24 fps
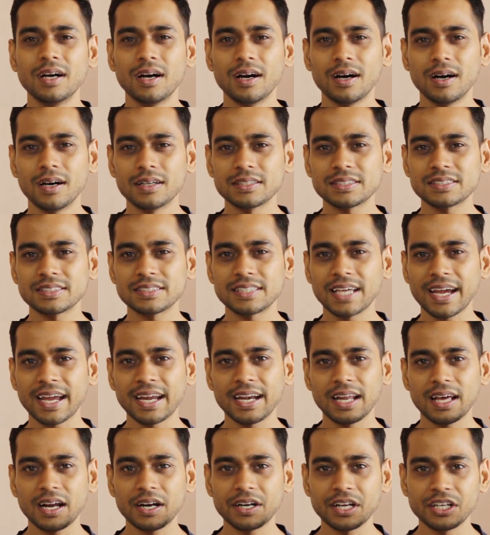a
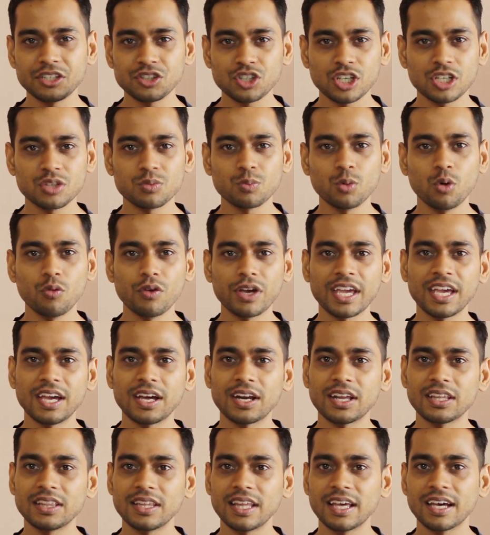second our attention is moving
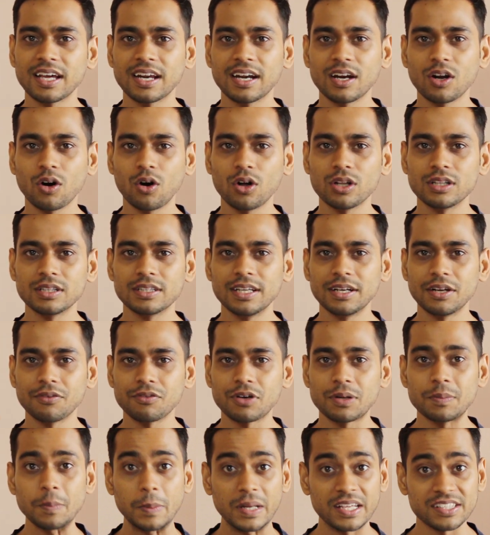here and there and all the
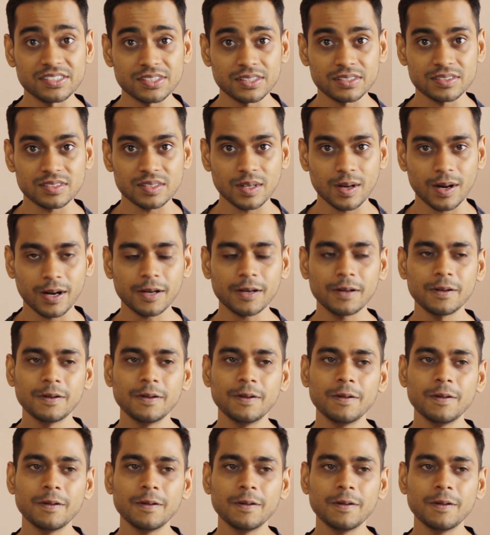different places, right?